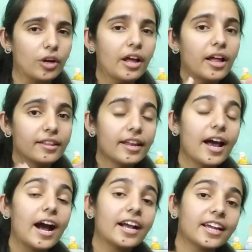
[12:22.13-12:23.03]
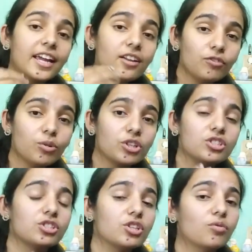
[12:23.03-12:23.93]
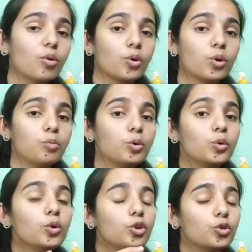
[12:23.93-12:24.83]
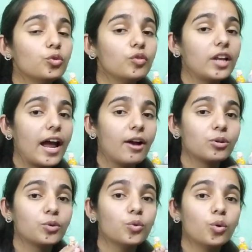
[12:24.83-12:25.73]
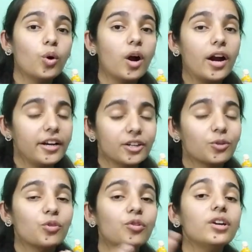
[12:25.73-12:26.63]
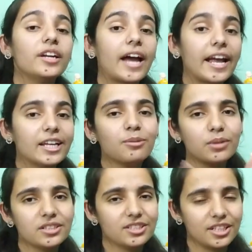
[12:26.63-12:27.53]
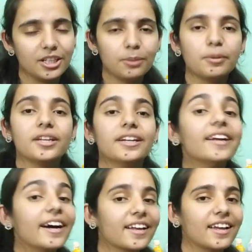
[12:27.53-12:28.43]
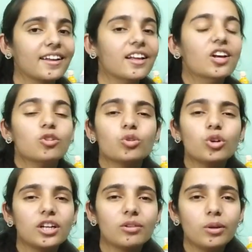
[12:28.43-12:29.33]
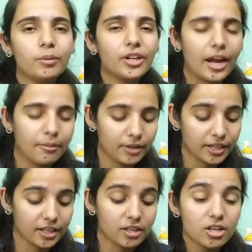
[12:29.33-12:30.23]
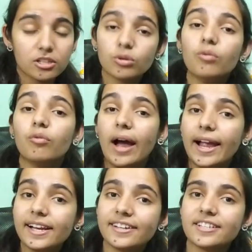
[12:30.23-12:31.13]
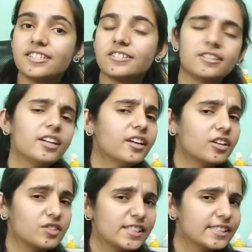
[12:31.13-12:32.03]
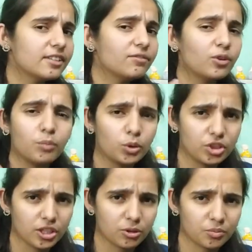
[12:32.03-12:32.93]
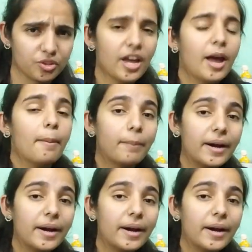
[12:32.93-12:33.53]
Then again if you register for group 2, you will have to undergo for 9 months study period again. So it will be time taking. So while registering, register for both the groups. But